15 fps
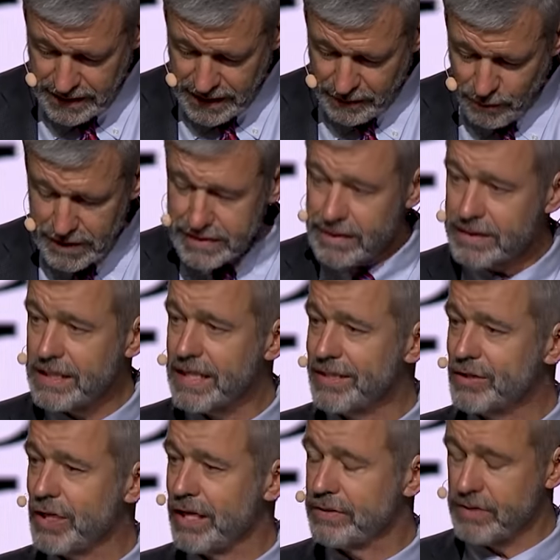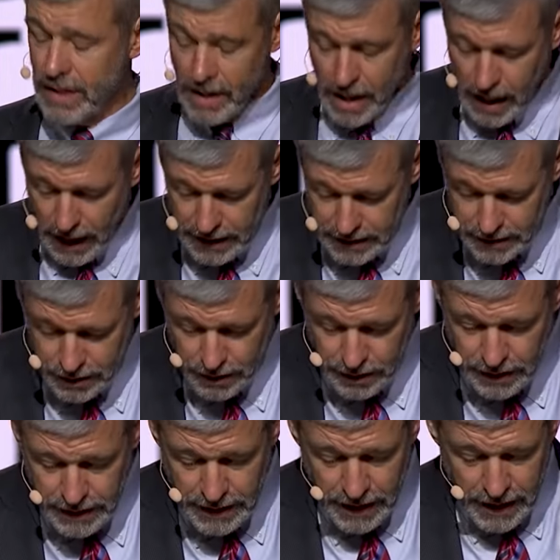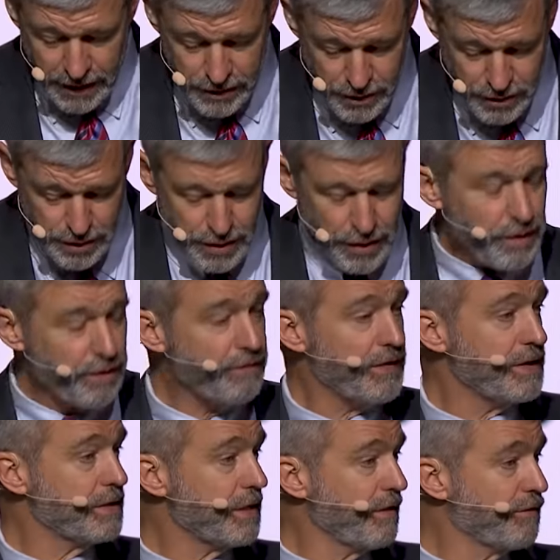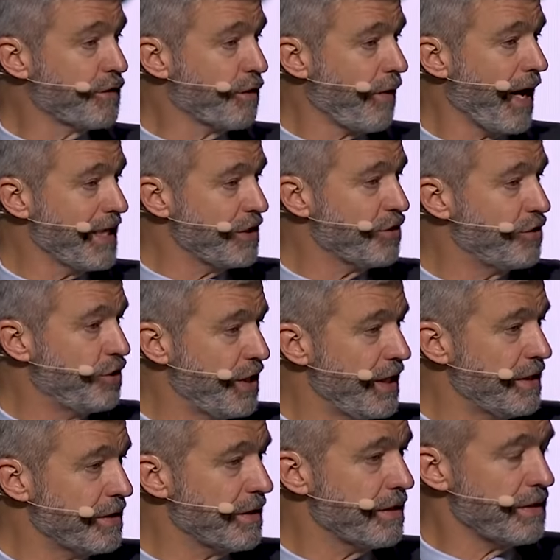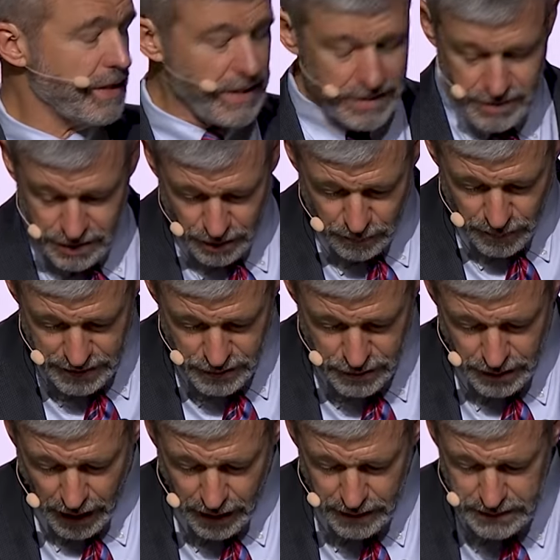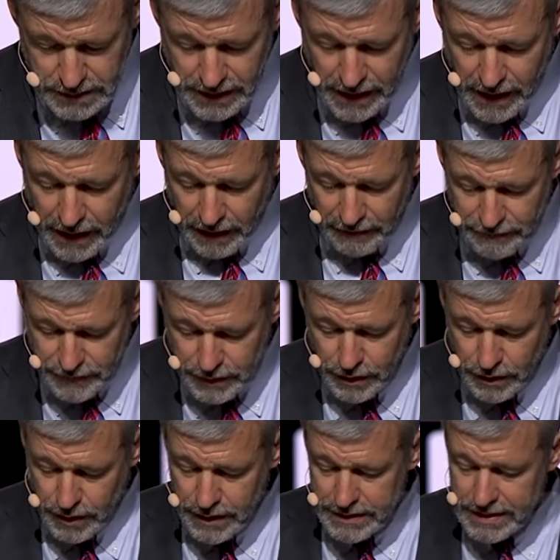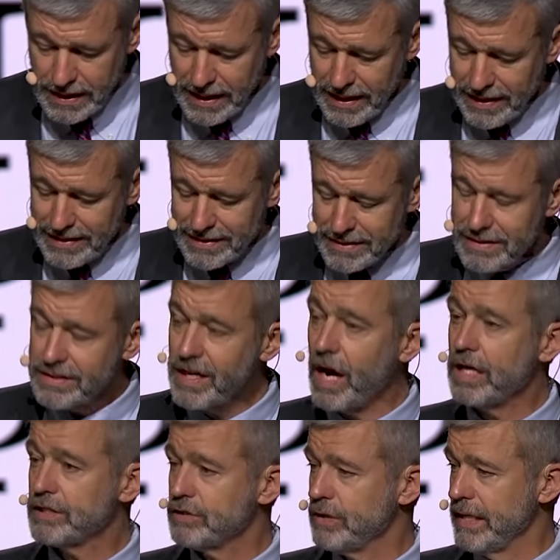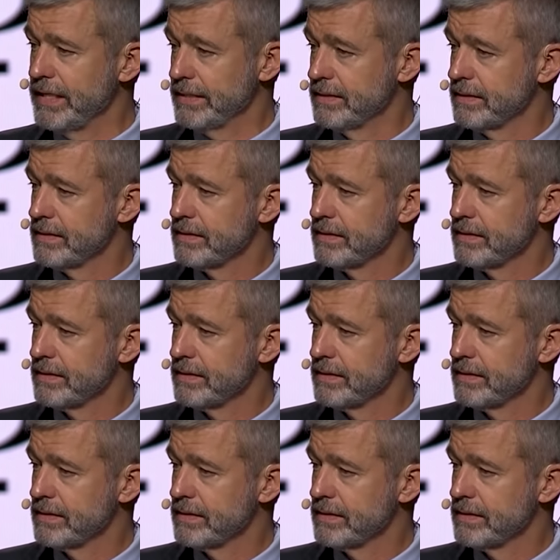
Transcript: And what does it teach us? A good servant of Christ Jesus is the result of good doctrine.